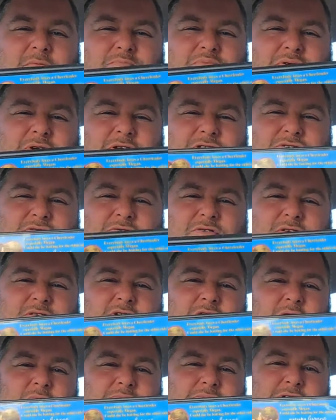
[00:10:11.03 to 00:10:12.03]
I'm pretty sure this
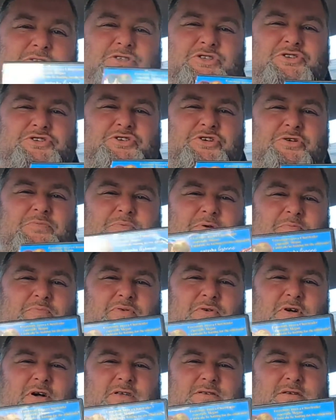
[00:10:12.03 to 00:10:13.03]
comped at stupid
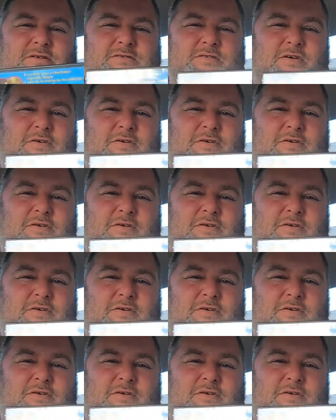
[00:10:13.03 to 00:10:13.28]
prices,